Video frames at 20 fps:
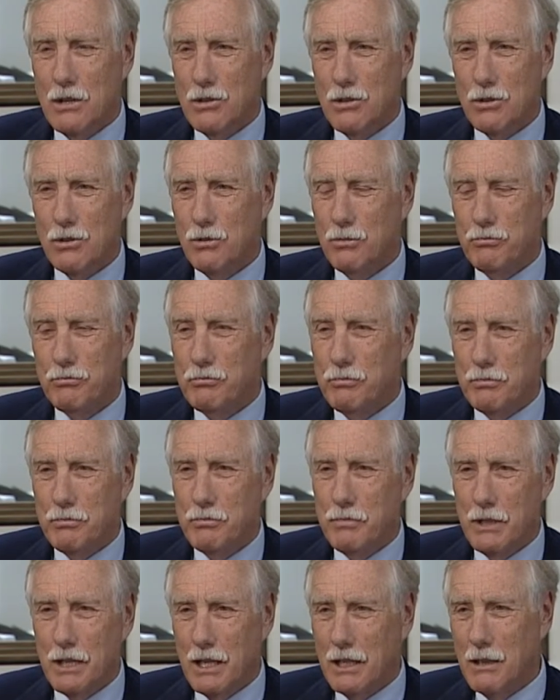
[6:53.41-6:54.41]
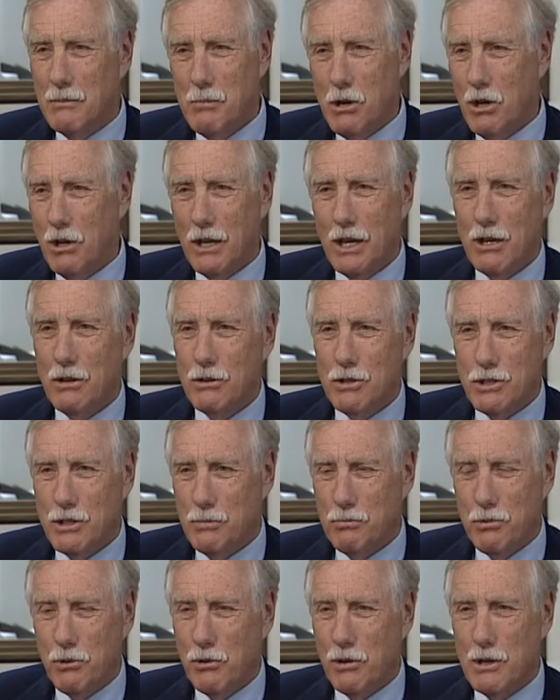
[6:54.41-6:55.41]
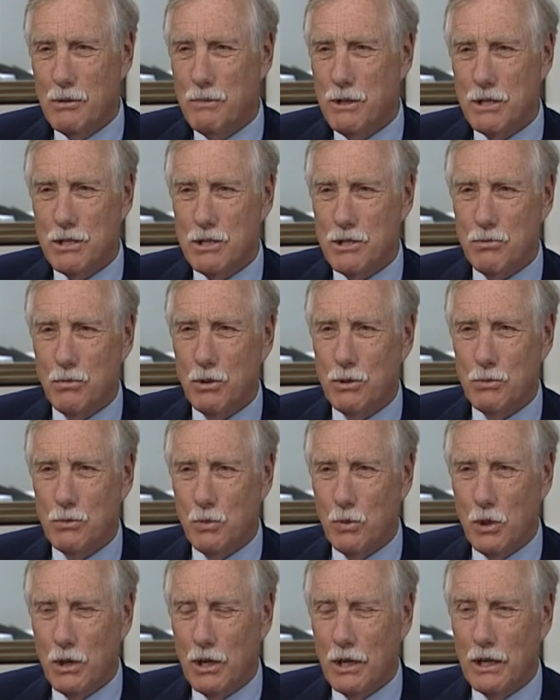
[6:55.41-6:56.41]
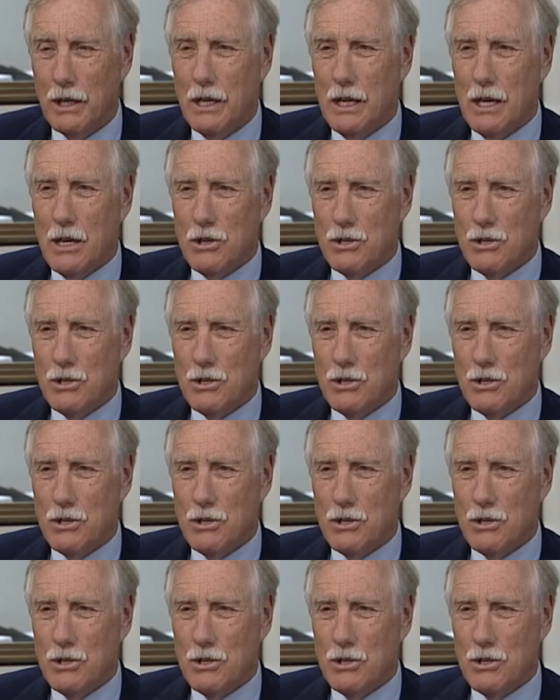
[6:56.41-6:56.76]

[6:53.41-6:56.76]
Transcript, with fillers: to kick them all out or deport them. It just wouldn't work.